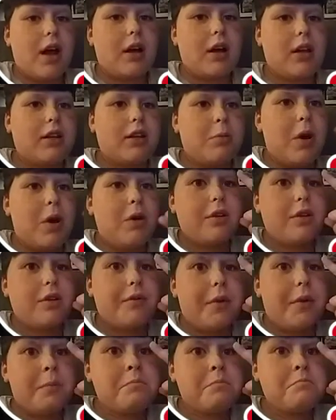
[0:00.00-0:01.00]
clicked both of
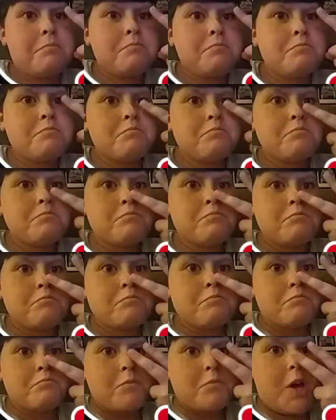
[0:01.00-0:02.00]
them.
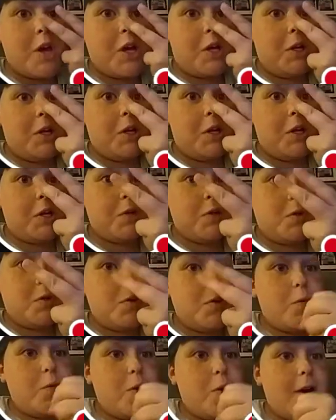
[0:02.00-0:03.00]
I clicked
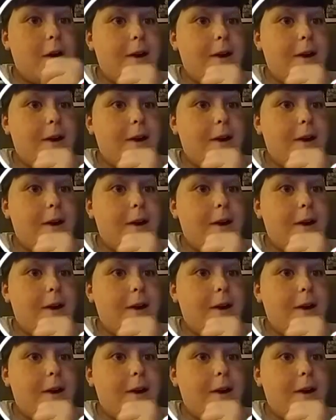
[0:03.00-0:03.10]
two.